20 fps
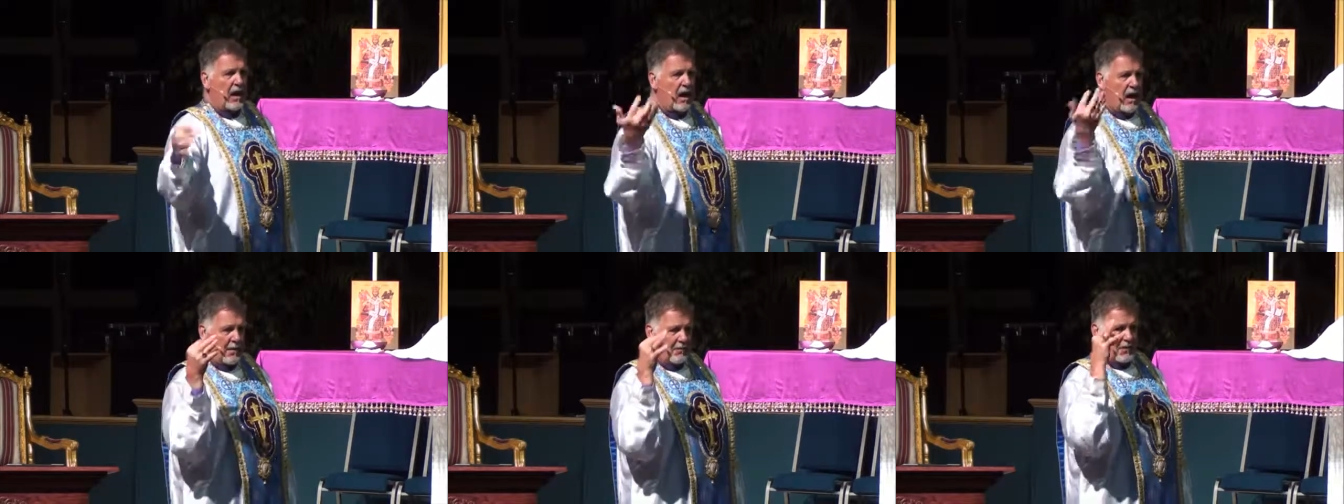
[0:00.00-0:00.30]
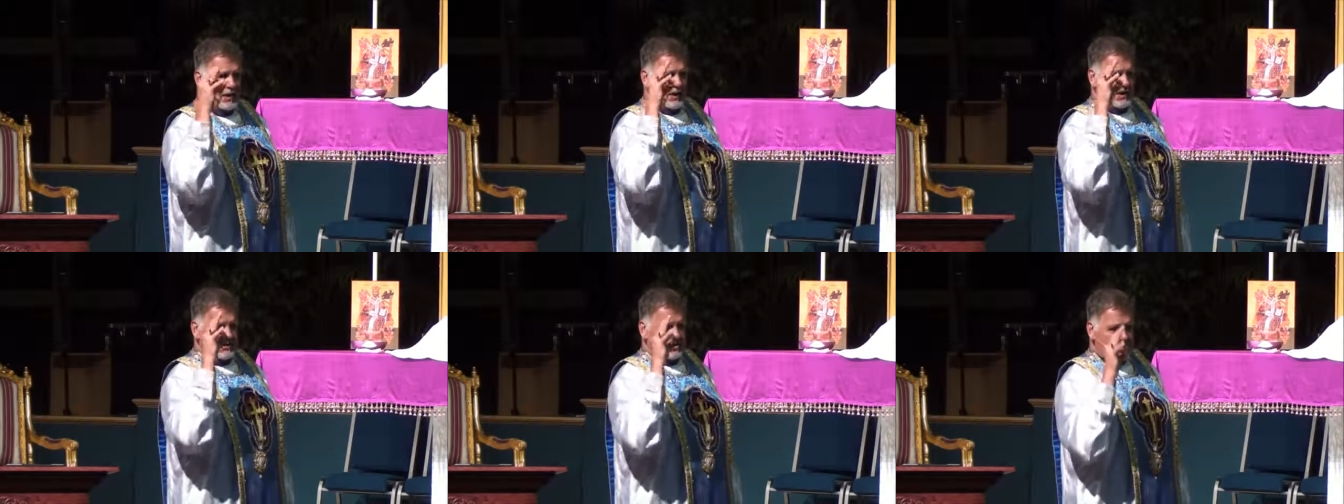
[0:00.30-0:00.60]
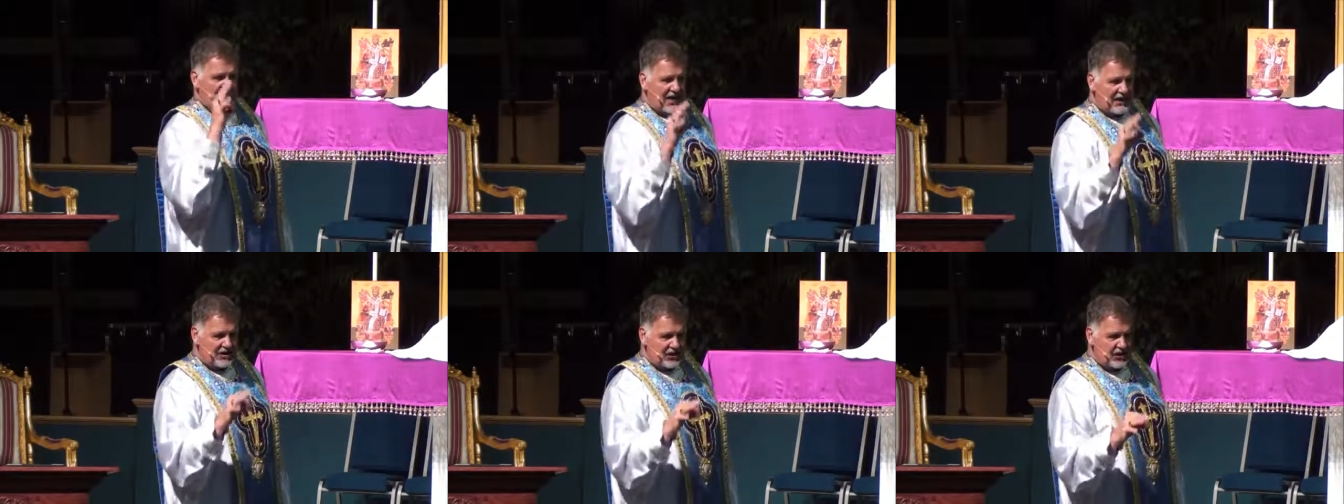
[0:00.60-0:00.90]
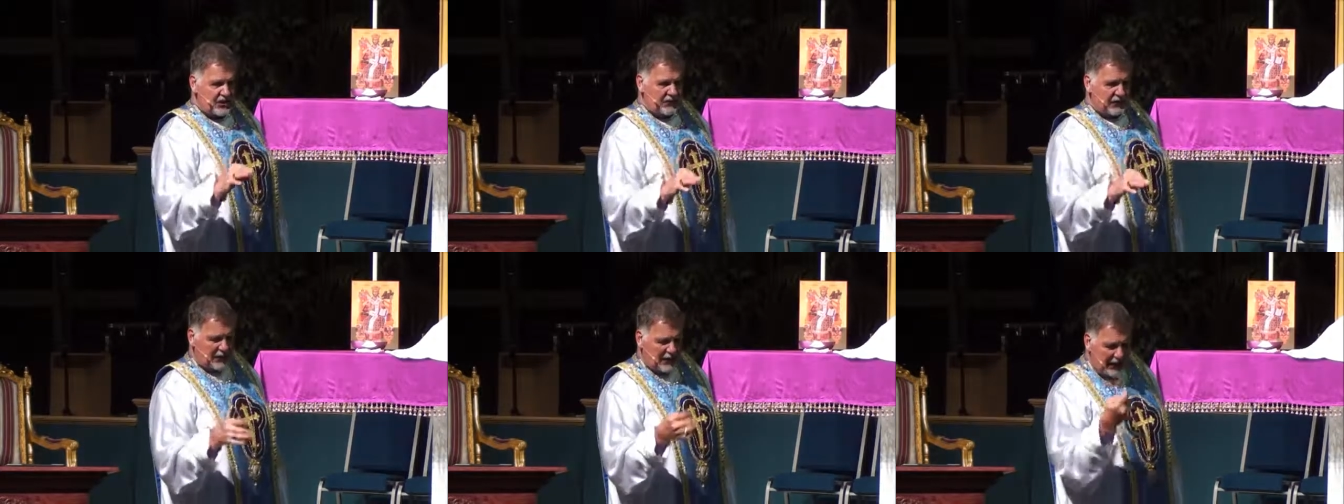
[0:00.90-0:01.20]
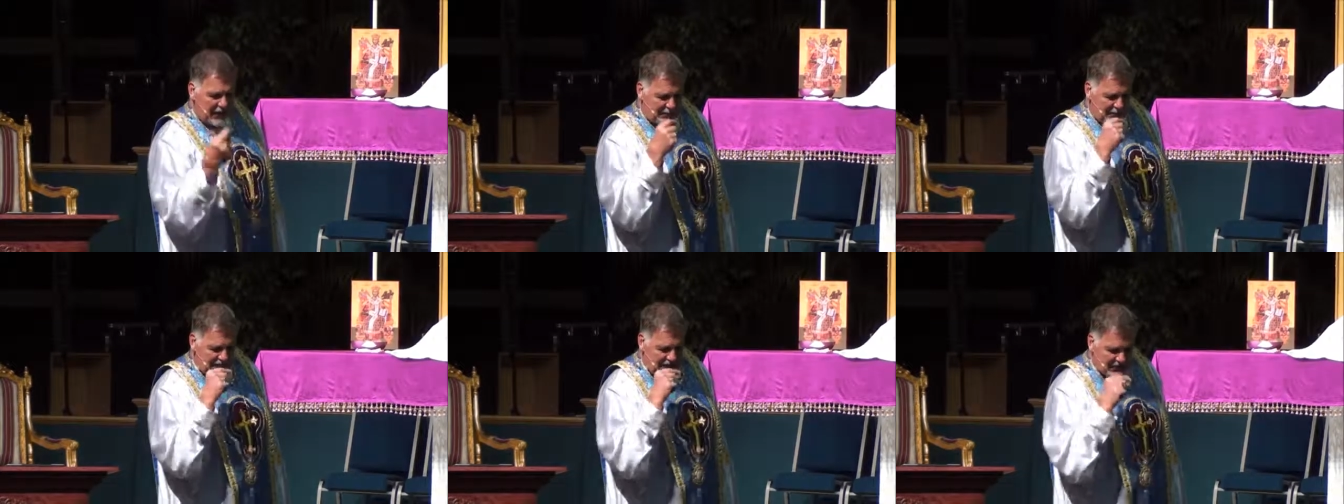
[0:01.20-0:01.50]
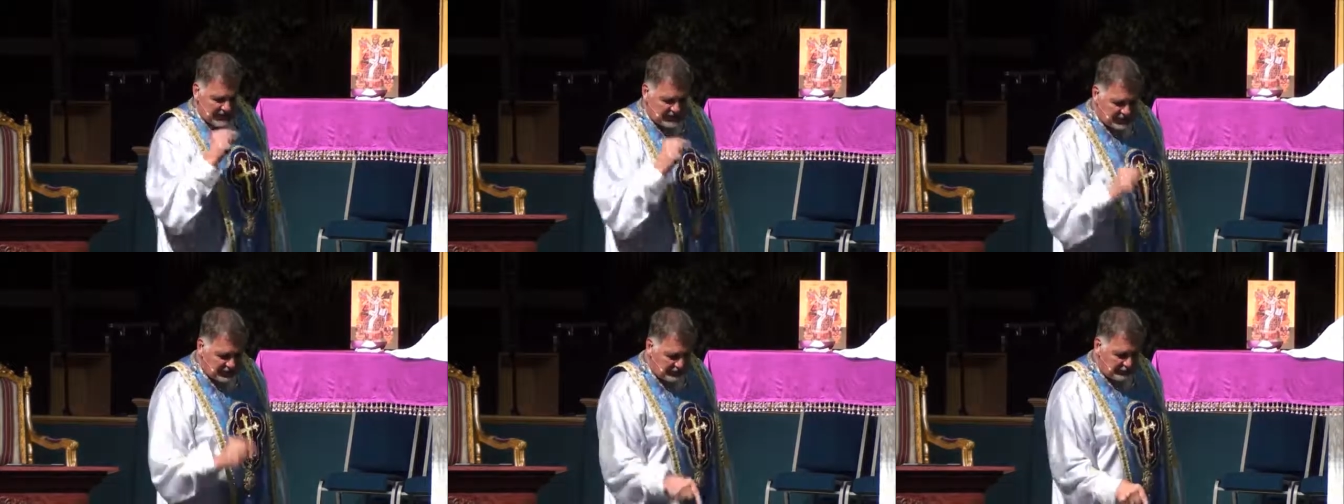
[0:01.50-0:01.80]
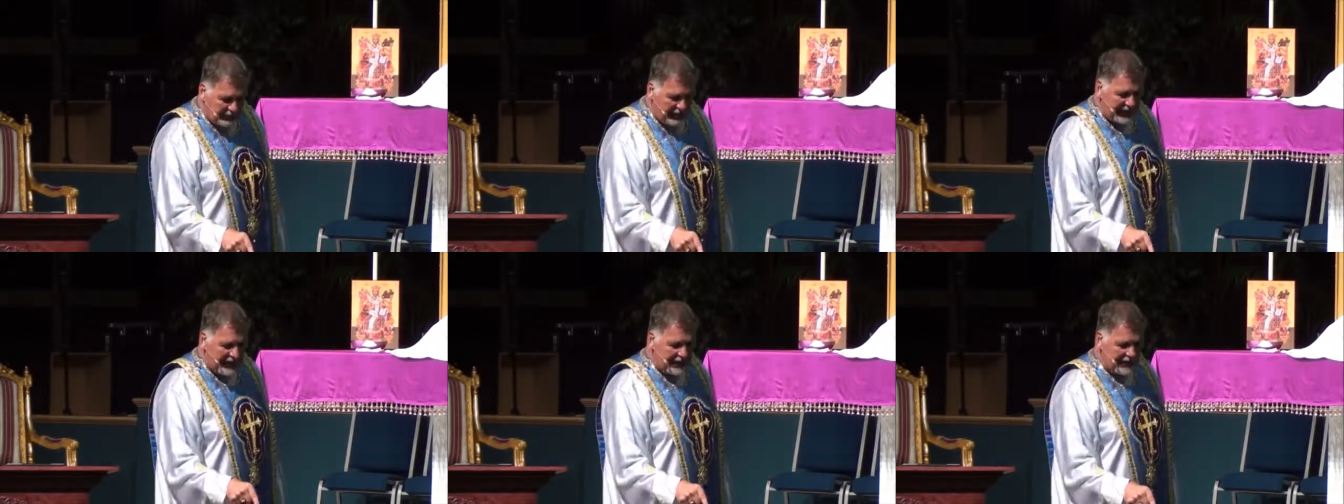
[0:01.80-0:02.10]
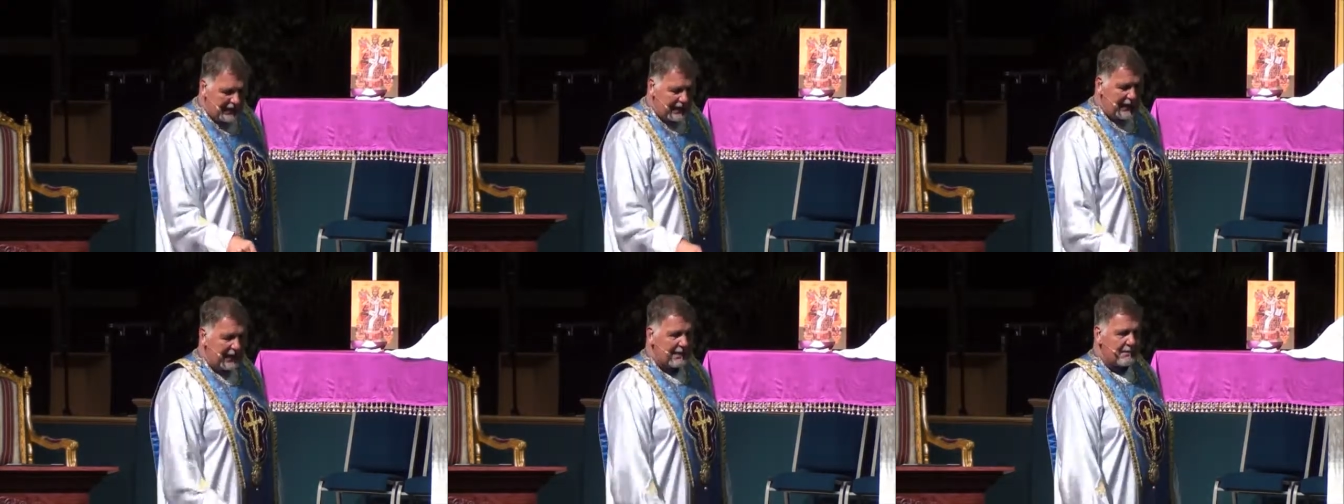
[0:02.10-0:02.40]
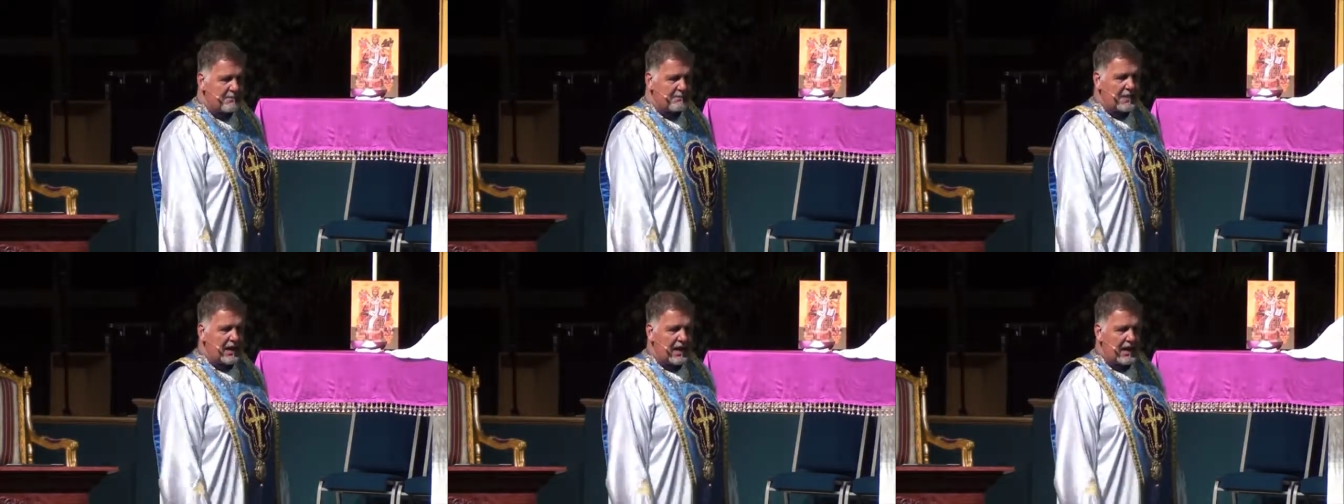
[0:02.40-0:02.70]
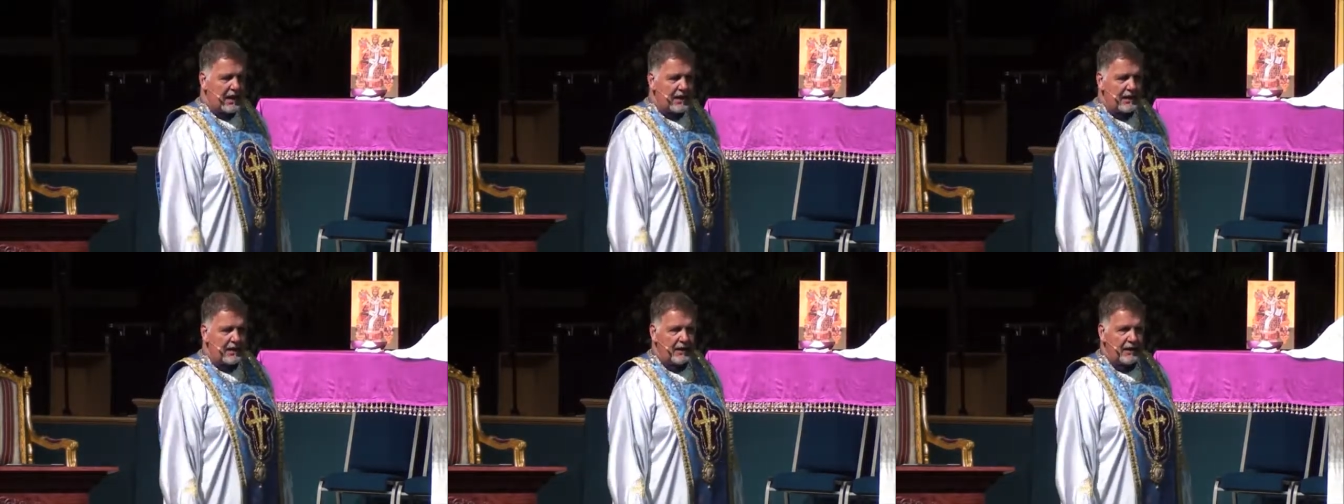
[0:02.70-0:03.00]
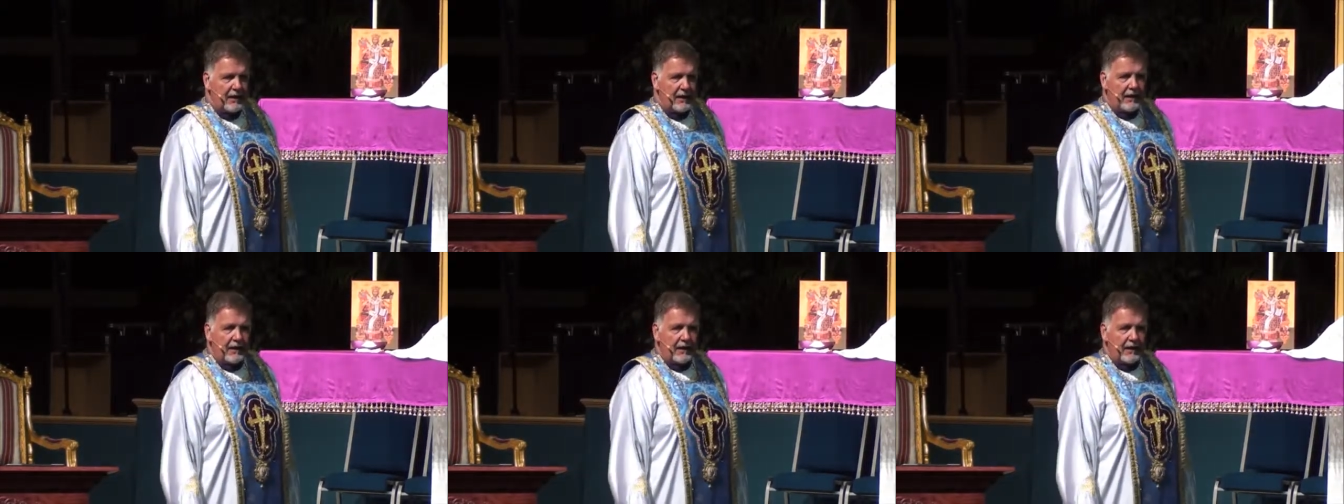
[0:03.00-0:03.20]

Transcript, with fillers: I'm going to set you free. I'm going to spit in mud.